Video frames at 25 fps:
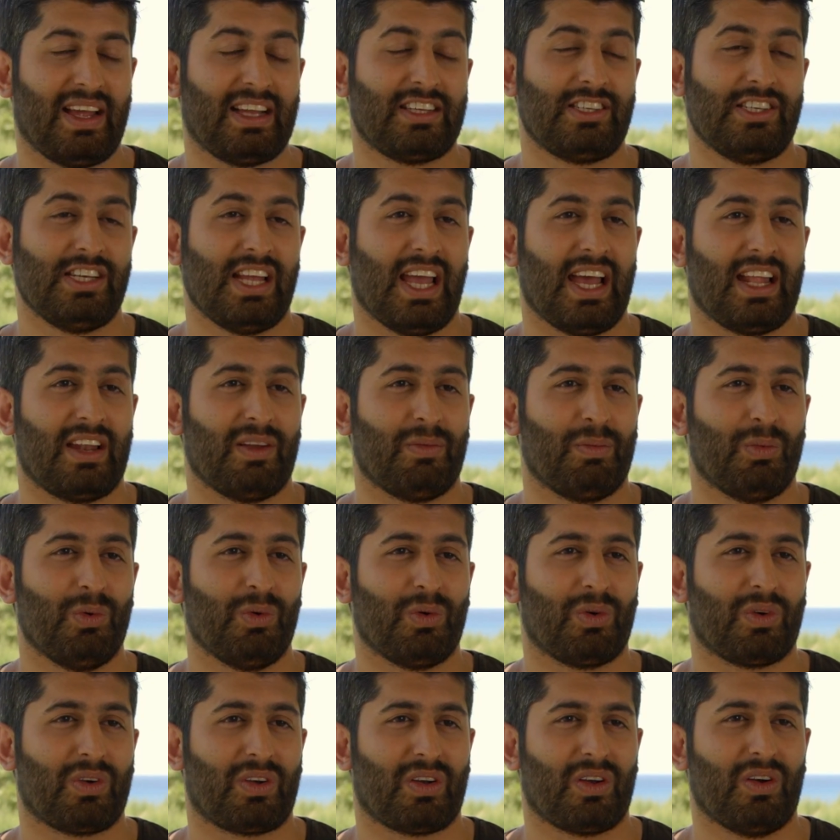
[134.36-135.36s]
actually had a
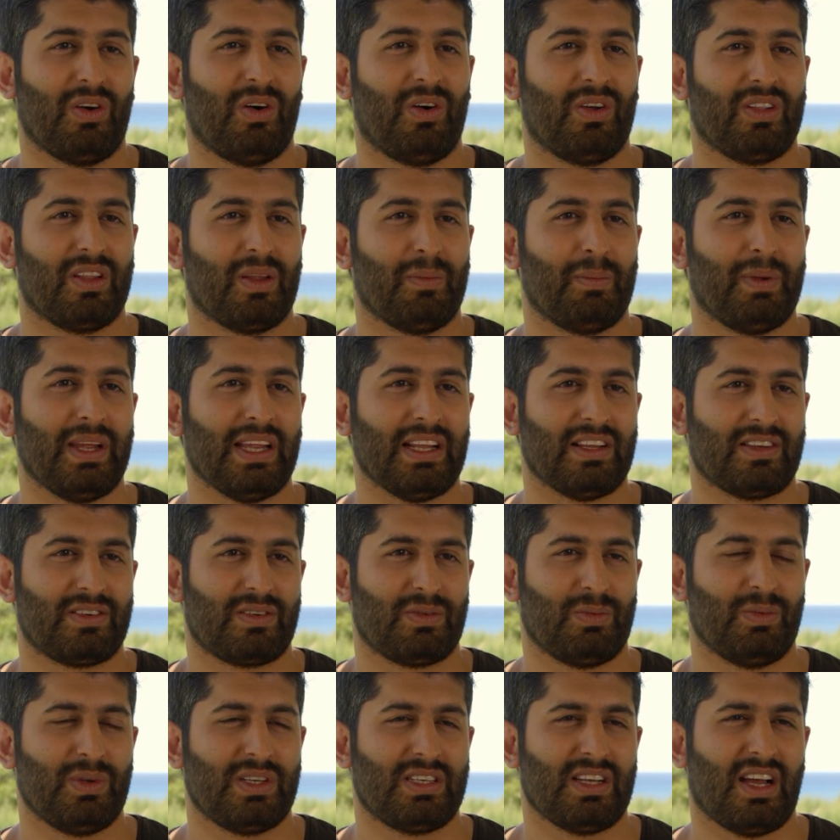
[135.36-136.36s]
walk on the
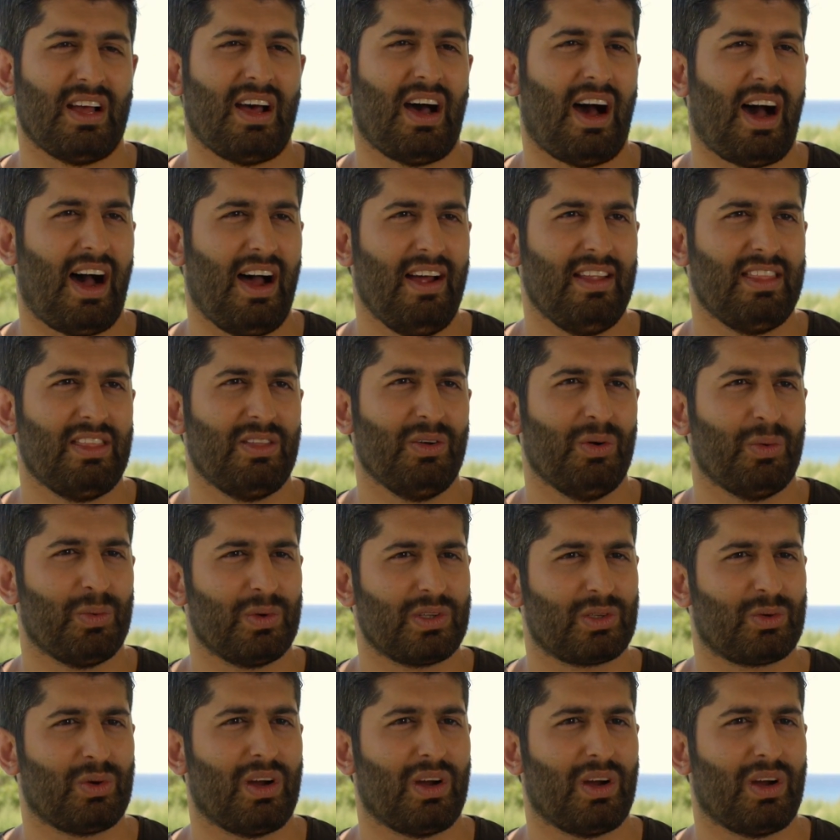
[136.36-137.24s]
beach, which I, I thought was